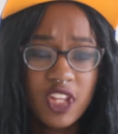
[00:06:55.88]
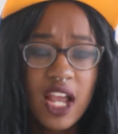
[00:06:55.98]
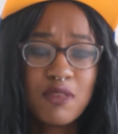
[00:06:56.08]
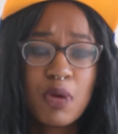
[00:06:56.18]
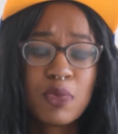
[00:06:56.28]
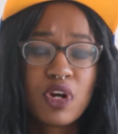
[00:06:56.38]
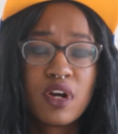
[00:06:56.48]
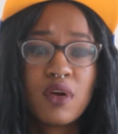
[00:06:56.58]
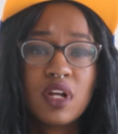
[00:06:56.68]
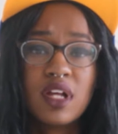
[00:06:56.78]
I
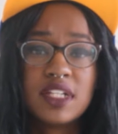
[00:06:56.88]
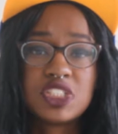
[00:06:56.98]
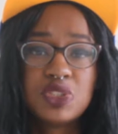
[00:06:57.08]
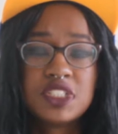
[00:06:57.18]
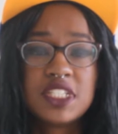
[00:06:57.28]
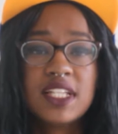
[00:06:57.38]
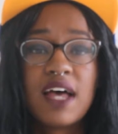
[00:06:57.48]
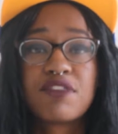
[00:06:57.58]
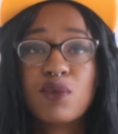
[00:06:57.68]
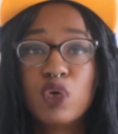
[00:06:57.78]
remember, as soon as he
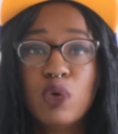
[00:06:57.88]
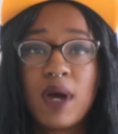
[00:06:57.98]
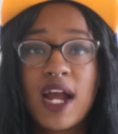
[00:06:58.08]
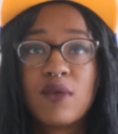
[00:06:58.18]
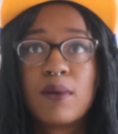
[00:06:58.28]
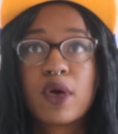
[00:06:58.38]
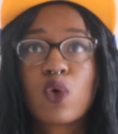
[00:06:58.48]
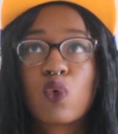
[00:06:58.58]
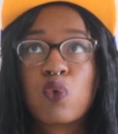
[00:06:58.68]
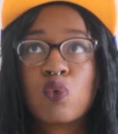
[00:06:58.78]
left the room, I remember
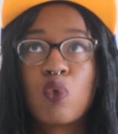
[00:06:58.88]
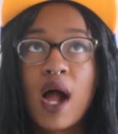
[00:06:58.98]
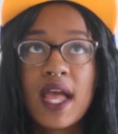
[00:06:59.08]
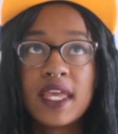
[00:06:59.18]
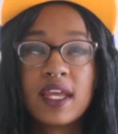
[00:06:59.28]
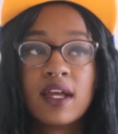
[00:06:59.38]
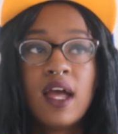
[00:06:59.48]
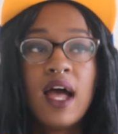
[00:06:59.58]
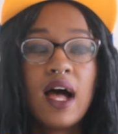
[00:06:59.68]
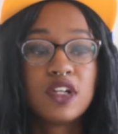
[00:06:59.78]
crying.
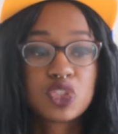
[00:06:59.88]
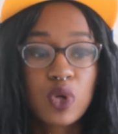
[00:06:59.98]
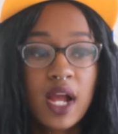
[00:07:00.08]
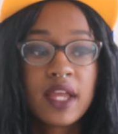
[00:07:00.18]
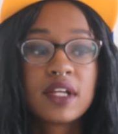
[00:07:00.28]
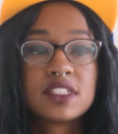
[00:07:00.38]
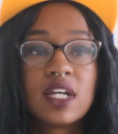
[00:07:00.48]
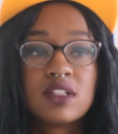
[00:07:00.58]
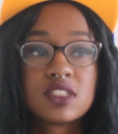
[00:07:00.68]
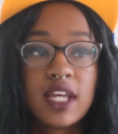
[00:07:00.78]
I was crying because
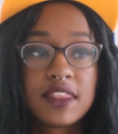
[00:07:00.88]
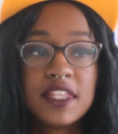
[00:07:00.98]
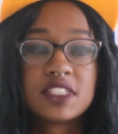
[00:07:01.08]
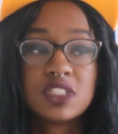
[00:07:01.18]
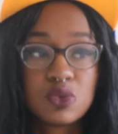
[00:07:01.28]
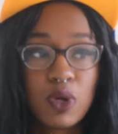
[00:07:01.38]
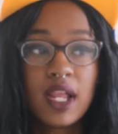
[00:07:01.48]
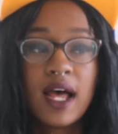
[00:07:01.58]
I was like, this is what,